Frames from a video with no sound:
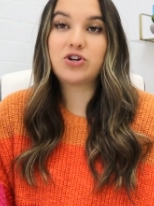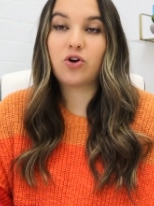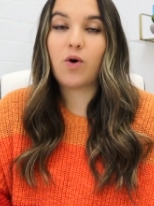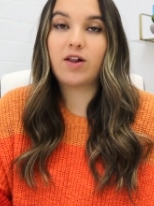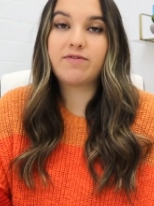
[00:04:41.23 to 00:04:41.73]
your
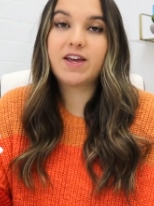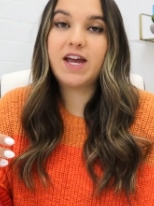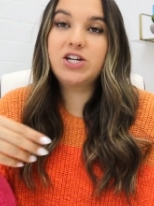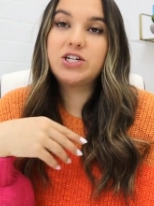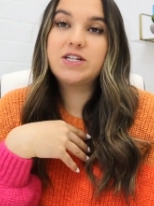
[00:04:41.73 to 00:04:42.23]

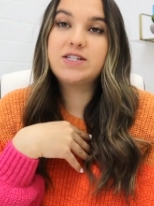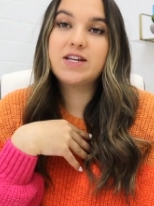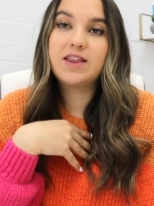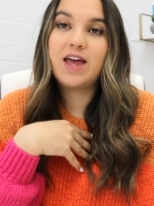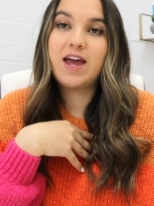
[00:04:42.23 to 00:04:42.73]
qualifications,
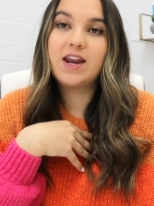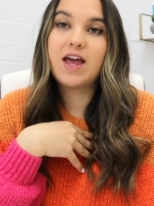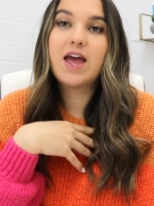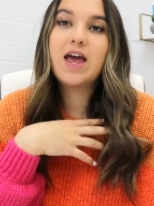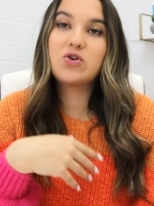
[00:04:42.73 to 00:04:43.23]
then
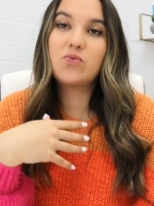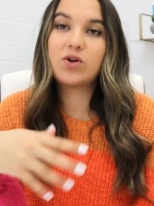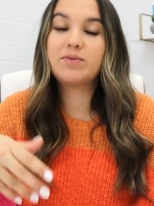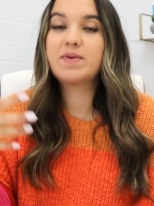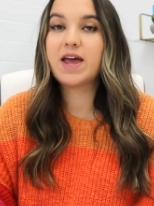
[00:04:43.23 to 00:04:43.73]
you
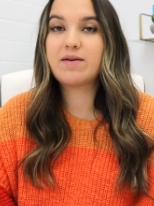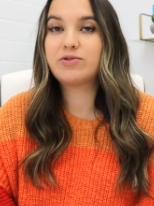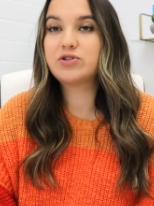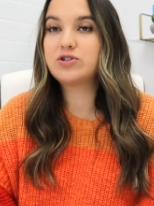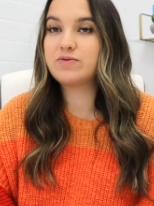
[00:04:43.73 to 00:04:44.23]
will be
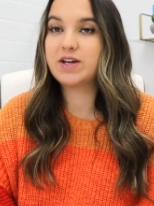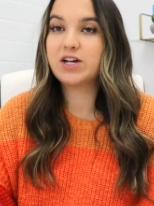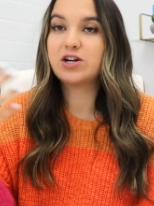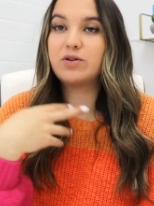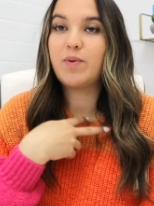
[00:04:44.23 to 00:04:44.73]
able to
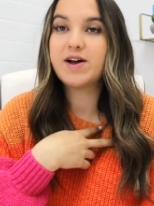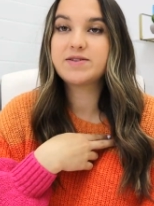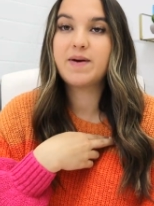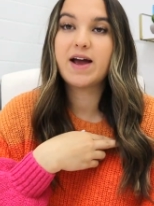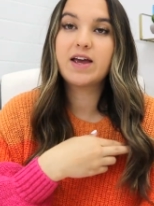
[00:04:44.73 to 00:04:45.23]
get your
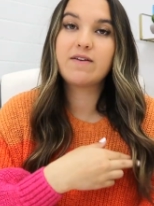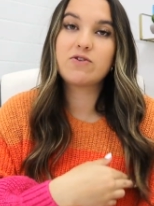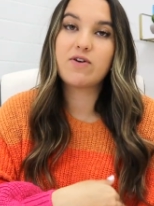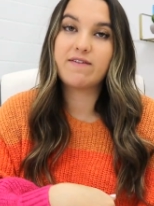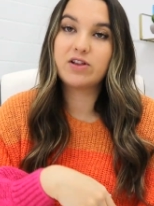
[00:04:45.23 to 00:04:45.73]
deposit back
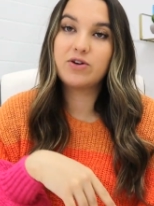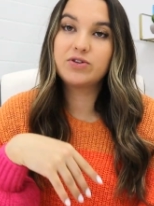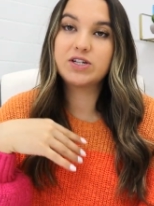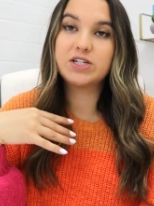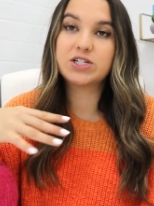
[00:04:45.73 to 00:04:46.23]
if you have a
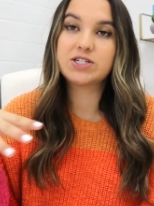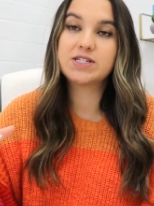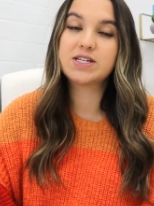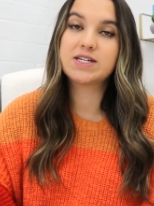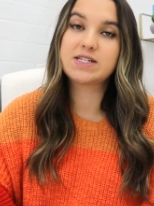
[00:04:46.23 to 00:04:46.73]
loan
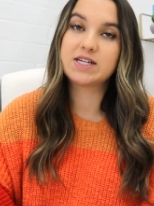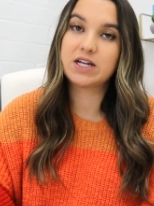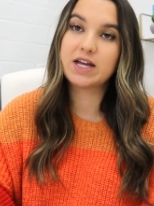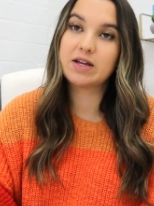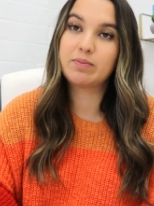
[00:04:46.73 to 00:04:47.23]
contingency
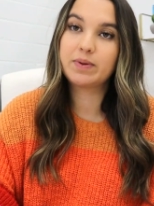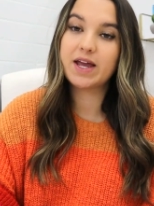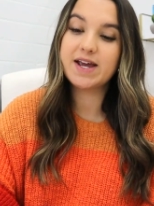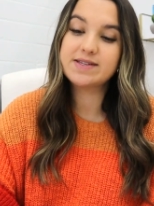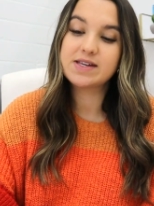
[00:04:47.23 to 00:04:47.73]
still in
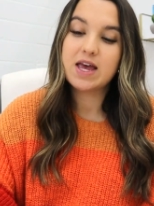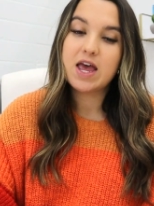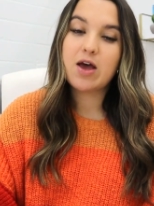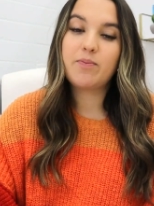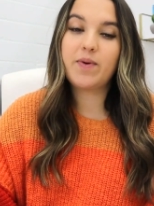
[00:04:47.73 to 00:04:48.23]
place.
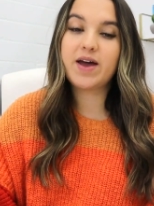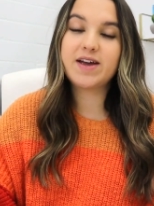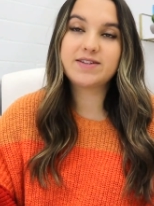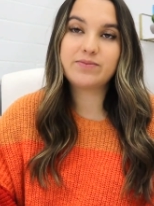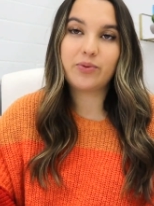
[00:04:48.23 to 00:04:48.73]

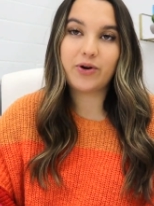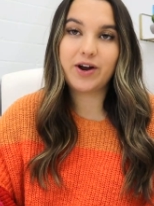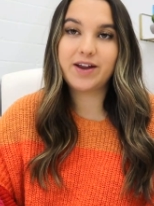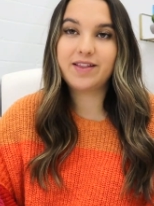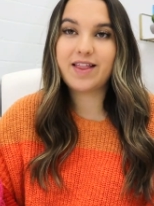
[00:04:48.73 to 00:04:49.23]
But it's
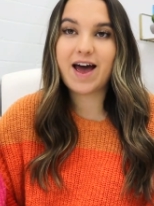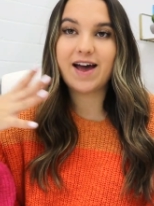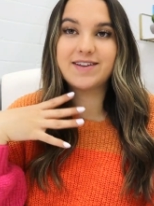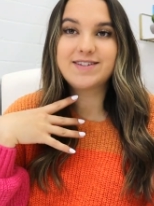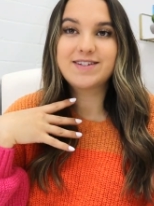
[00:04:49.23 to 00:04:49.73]
important
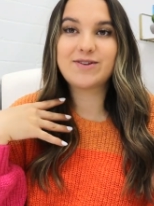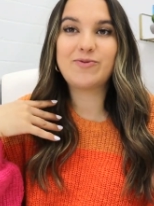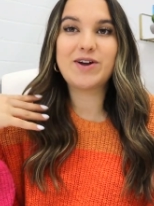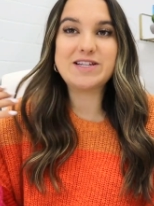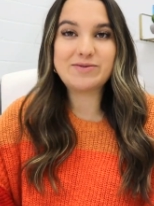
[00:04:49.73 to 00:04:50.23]
that
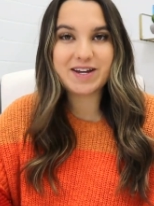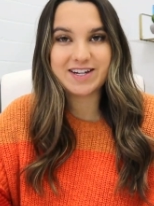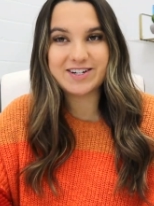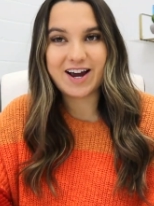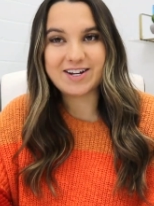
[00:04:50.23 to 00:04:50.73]
once we
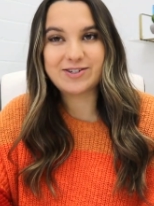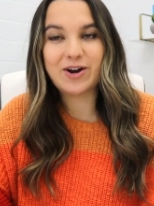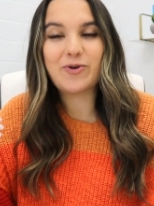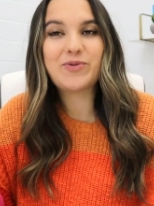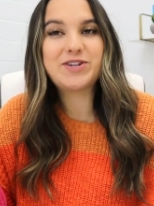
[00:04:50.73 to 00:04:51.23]
enter
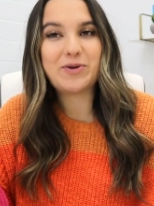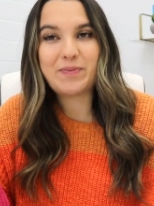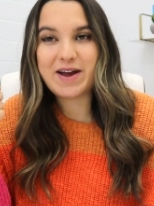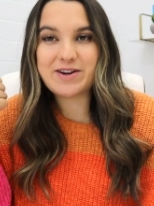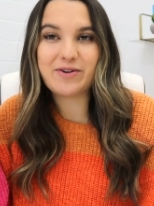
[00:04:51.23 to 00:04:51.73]
escrow, we don't
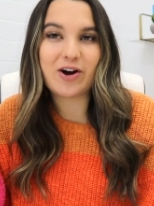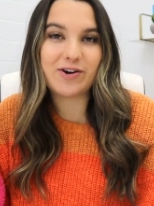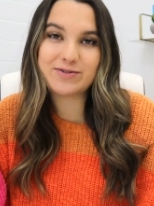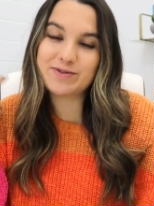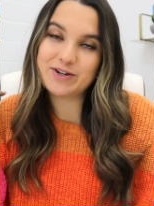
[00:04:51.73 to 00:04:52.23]
buy new
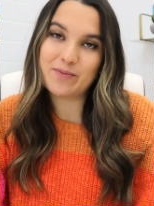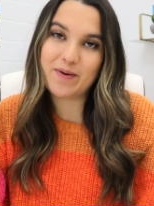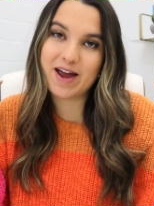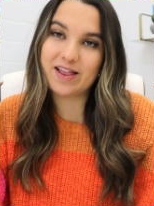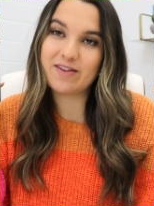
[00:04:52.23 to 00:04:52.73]
cars, we don't
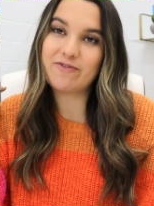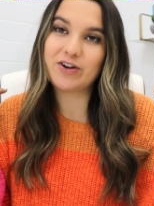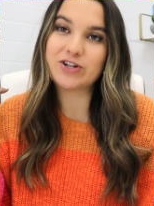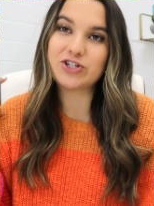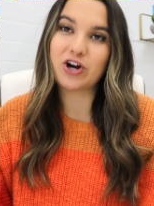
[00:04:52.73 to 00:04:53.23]
buy
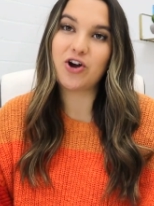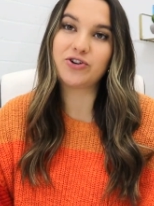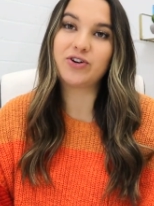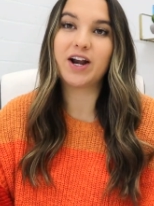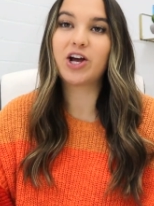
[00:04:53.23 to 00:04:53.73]
furniture
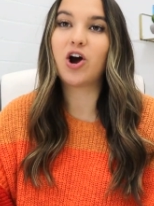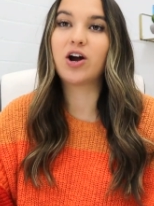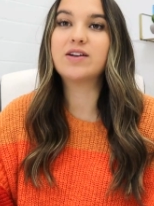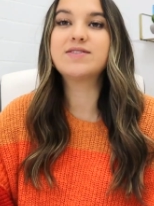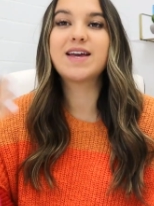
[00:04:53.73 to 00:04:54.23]
on credit
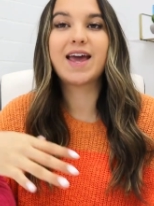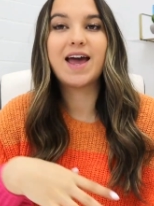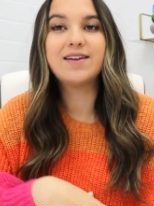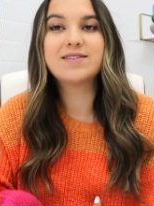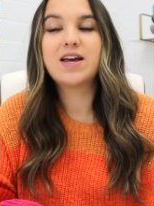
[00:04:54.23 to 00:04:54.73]
cards,
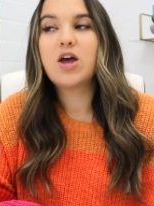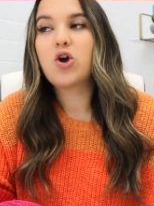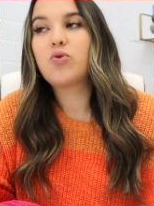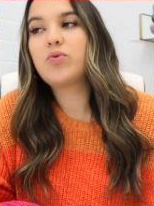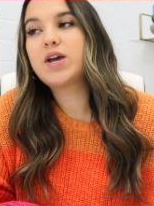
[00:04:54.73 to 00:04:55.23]
and
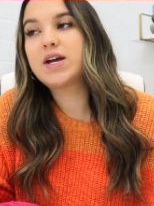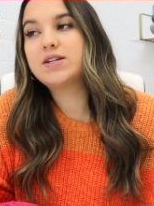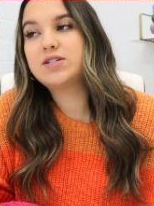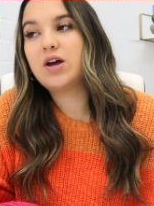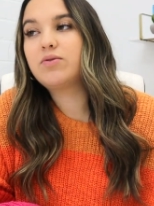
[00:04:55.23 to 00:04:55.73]
we
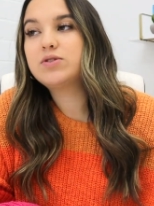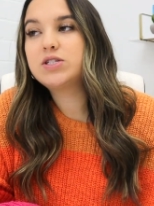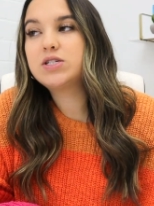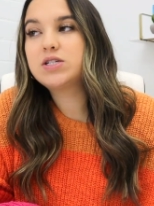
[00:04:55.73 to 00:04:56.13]
don't